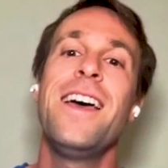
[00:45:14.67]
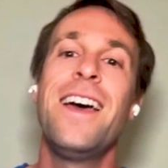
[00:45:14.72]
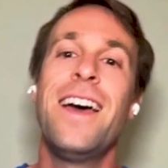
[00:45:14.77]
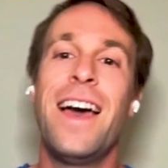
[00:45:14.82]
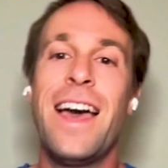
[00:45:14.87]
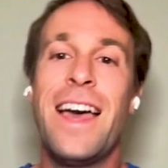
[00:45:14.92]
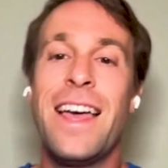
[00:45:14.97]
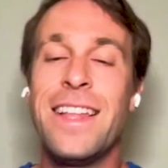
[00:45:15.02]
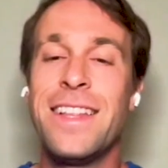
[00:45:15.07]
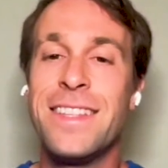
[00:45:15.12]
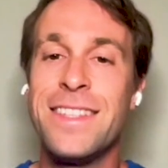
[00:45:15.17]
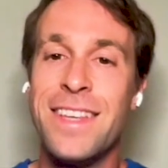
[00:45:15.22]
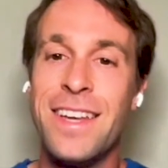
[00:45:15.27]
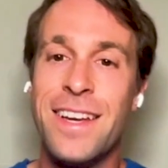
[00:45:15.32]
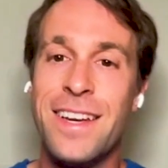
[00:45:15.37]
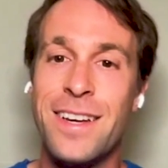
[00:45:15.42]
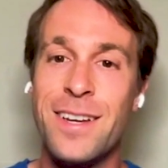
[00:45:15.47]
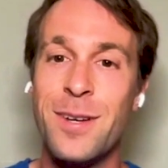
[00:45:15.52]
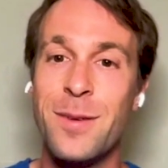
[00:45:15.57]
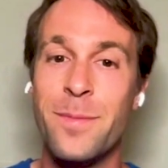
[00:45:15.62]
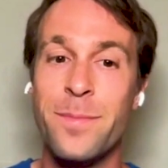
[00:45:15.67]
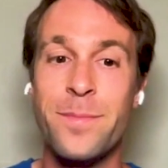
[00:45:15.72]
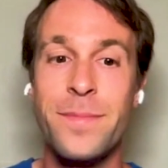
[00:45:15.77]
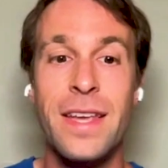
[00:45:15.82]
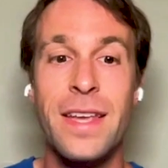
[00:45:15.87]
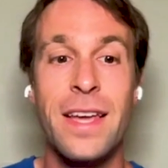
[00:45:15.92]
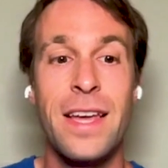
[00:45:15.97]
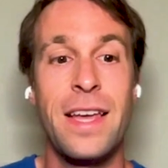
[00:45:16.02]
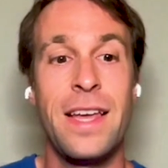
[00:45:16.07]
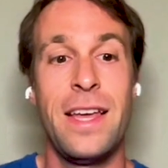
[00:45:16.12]
and um,
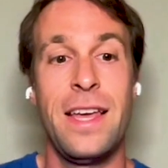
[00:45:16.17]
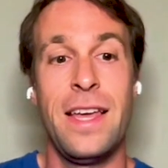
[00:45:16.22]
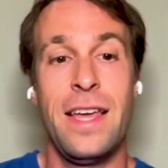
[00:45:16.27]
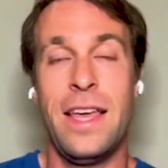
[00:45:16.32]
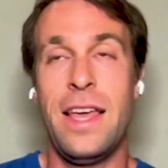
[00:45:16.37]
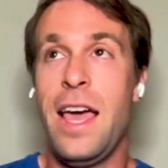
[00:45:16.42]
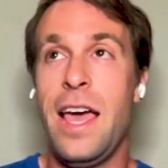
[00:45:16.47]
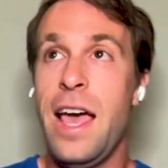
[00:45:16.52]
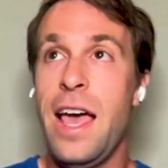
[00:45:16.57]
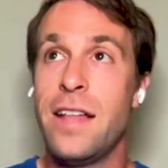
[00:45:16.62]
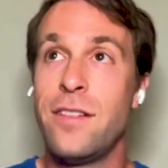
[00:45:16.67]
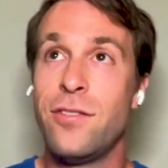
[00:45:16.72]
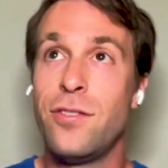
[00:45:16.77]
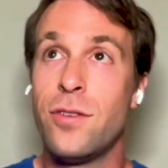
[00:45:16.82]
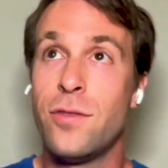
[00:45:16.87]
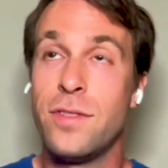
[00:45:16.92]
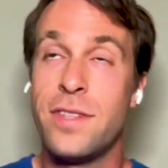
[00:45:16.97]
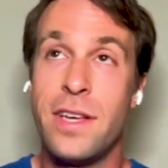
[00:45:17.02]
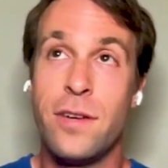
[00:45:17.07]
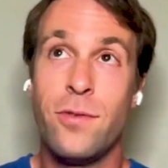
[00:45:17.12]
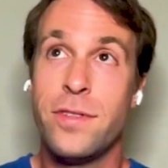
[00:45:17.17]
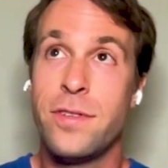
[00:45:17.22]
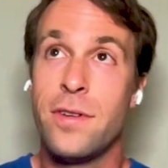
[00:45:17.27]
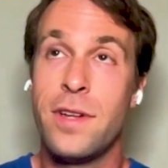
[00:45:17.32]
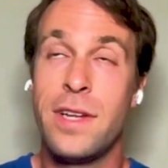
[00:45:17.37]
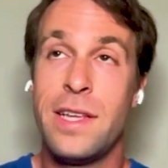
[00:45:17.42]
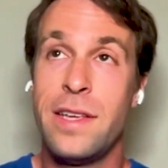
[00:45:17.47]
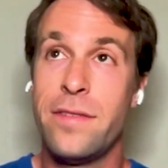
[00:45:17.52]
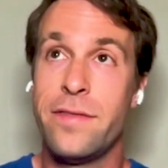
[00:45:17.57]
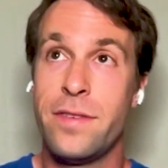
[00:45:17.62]
and you know they also
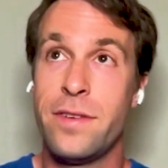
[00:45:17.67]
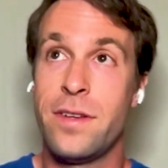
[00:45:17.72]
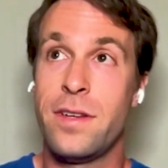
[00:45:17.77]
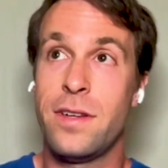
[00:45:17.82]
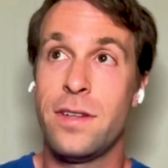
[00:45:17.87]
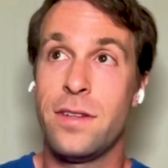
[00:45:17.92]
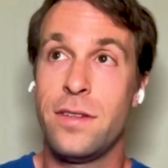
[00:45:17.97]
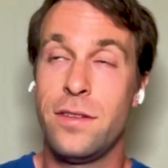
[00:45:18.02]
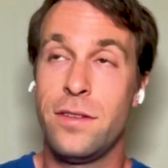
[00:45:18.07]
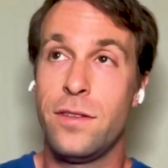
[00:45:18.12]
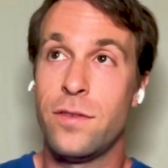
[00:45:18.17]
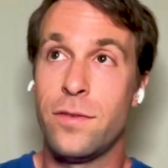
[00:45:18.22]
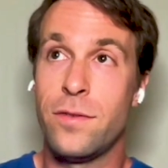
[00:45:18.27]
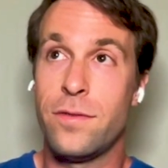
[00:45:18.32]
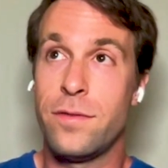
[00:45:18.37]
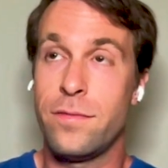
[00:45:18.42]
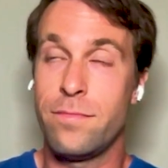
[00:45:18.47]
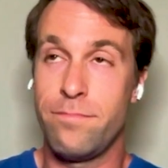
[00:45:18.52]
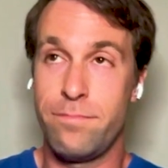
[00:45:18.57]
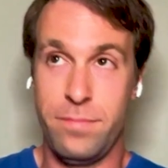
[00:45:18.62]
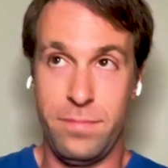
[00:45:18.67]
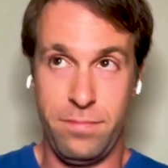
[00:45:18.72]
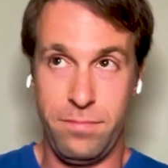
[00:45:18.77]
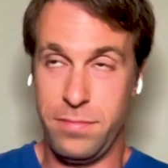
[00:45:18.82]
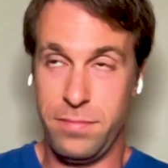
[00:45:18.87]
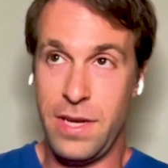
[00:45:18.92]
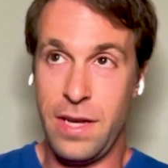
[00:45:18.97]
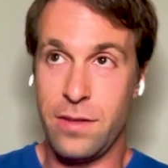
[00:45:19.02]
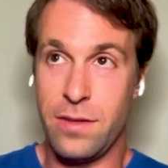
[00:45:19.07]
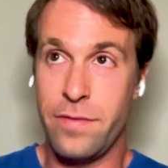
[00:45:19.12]
leave uh, you know
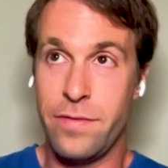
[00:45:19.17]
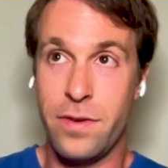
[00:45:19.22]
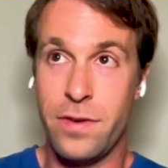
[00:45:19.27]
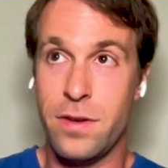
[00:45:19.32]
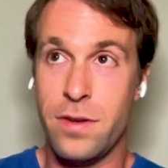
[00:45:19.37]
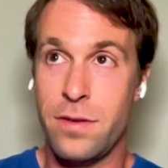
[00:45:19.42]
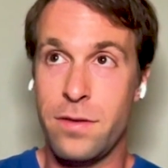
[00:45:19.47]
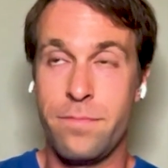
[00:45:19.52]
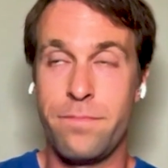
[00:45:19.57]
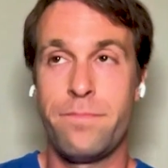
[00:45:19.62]
kind of a,